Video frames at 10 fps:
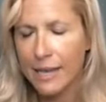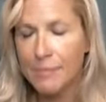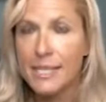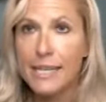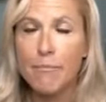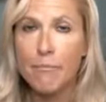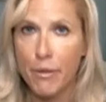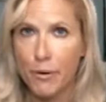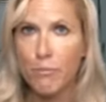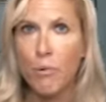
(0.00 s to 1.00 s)
I'm seeing a
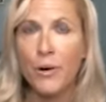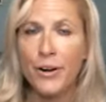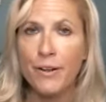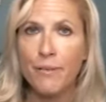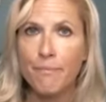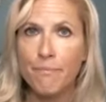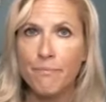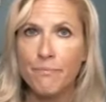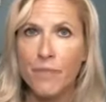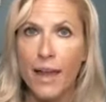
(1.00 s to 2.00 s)
motherboard,
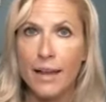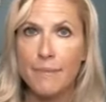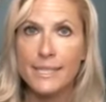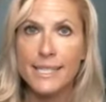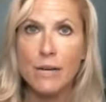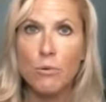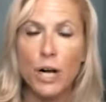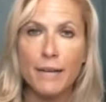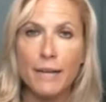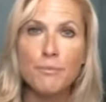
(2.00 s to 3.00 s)
and I'm seeing
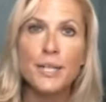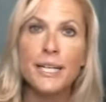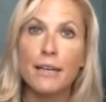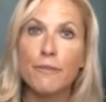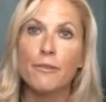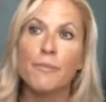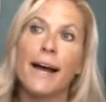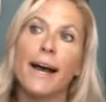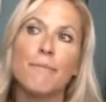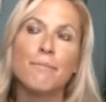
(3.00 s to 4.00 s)
we're unplugging from
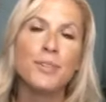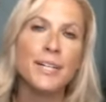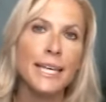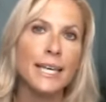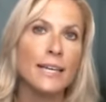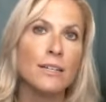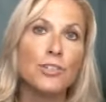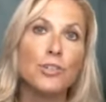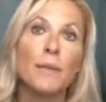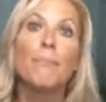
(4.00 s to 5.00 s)
that and plugging
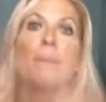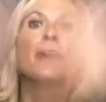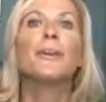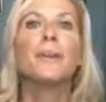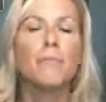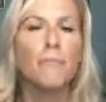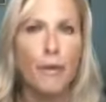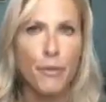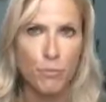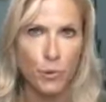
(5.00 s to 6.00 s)
into a bigger
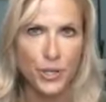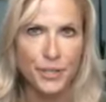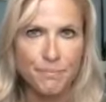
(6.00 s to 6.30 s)
motherboard.